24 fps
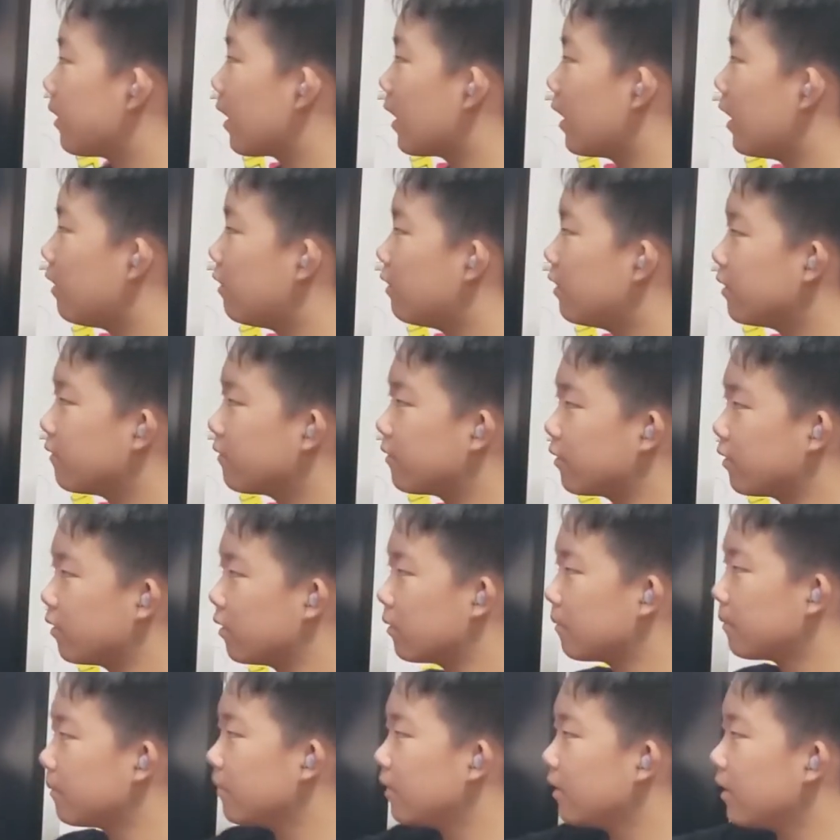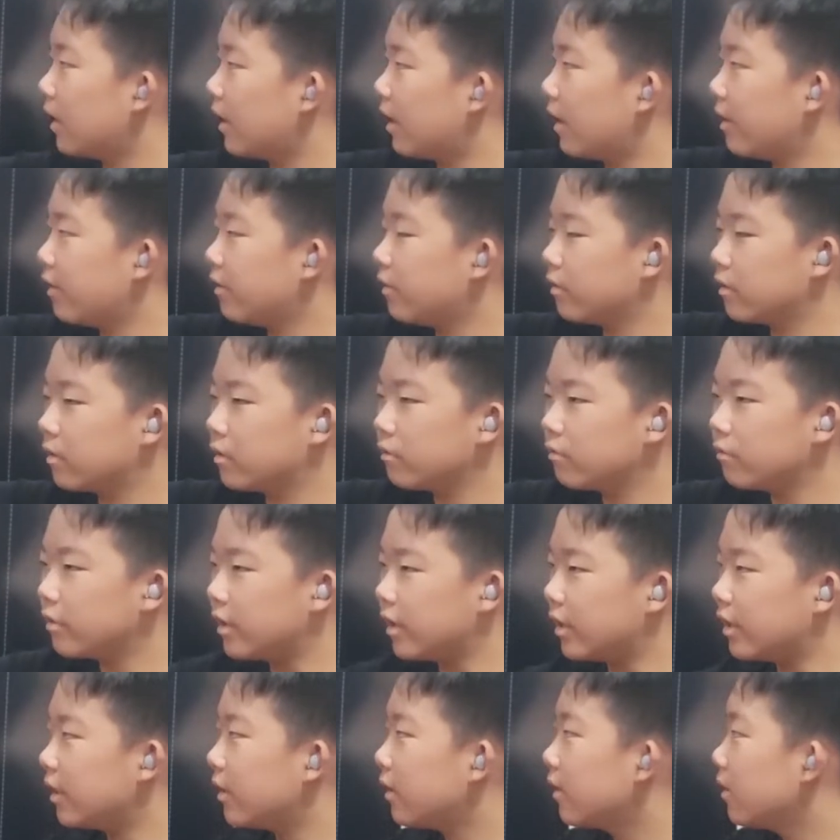However, iron
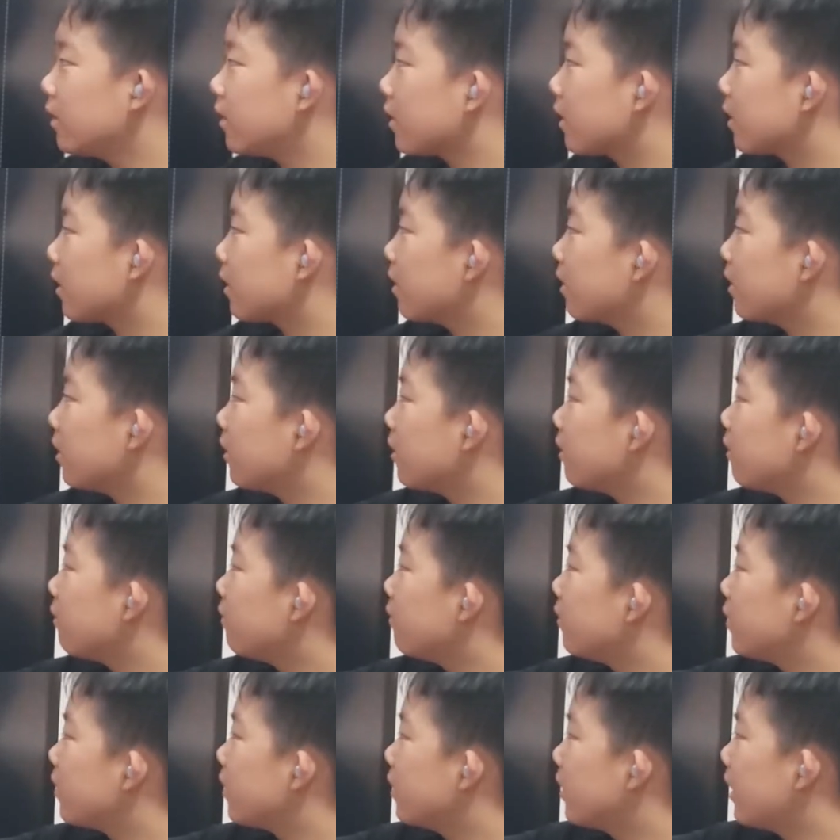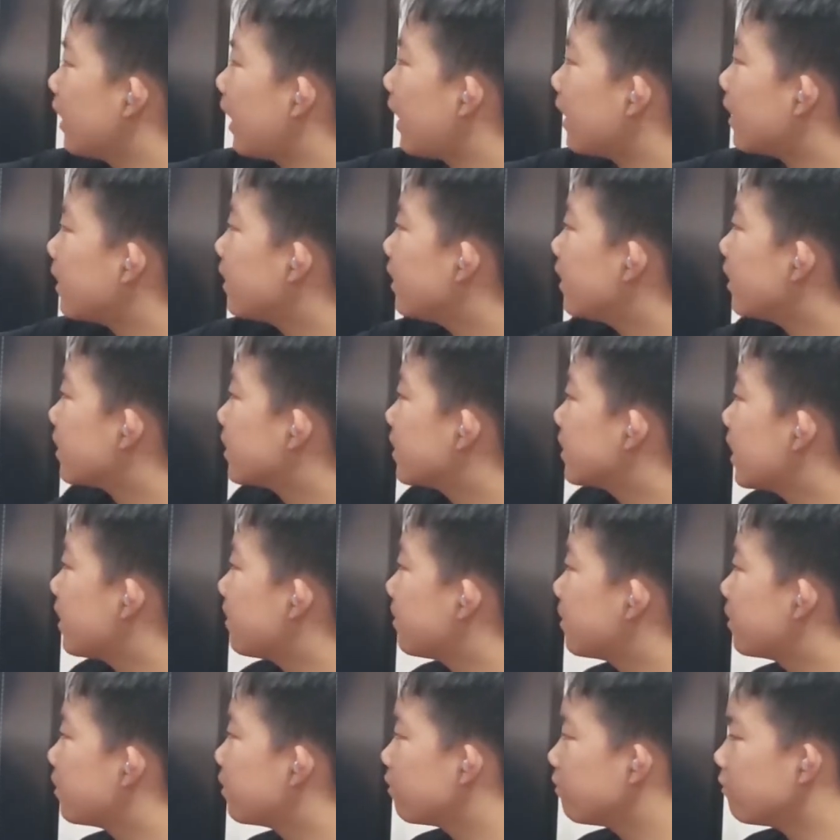three it would gladly
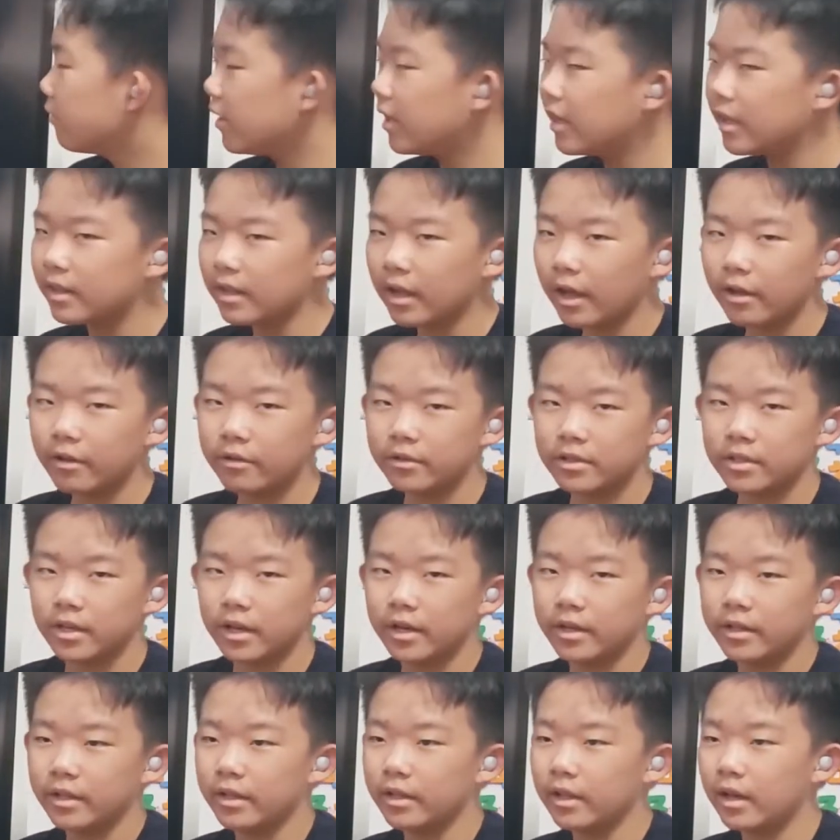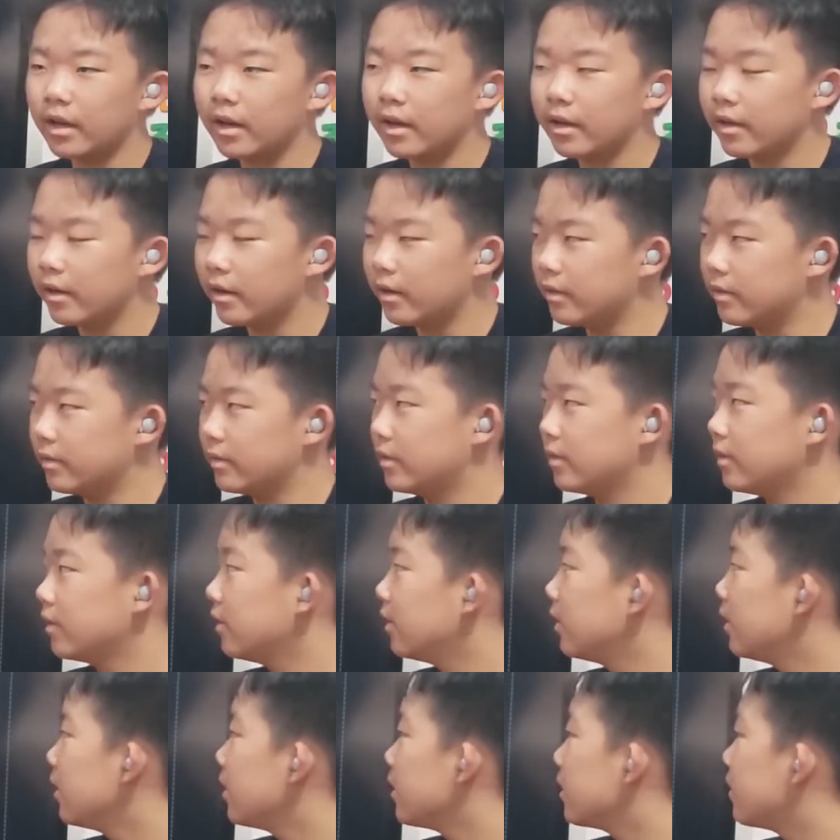accept three thiocyanate ions
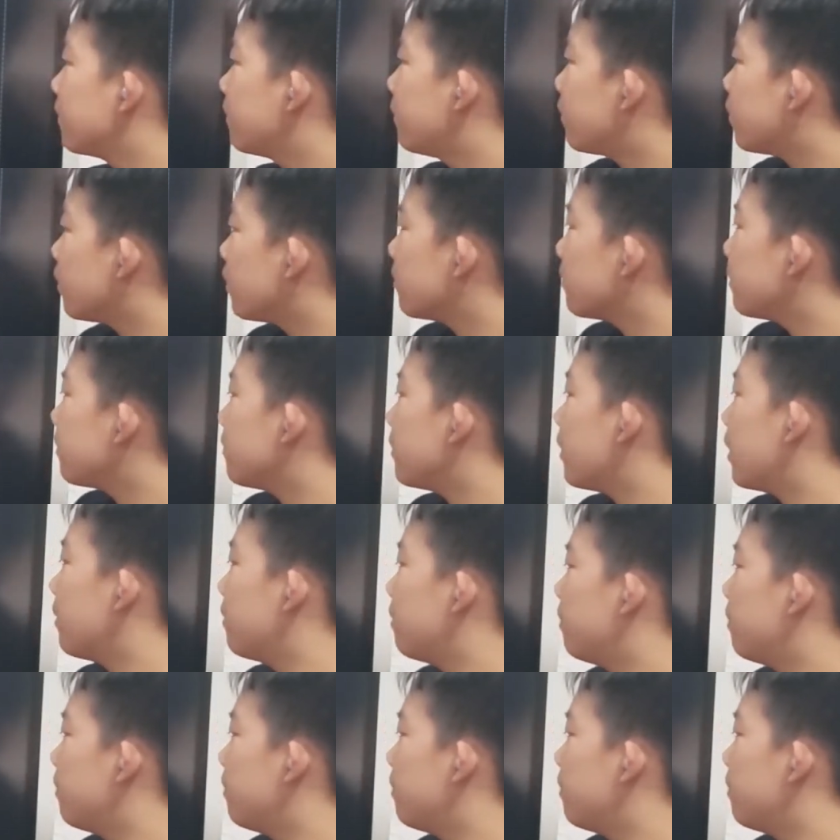to form a